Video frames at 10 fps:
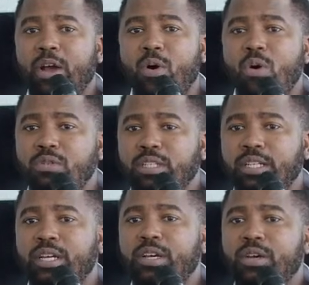own
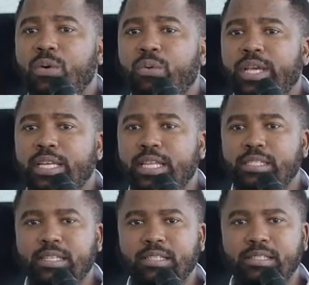
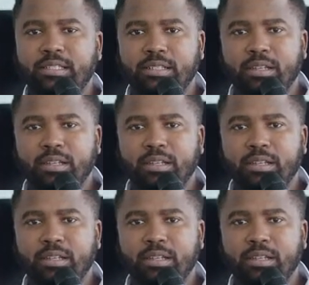weaknesses.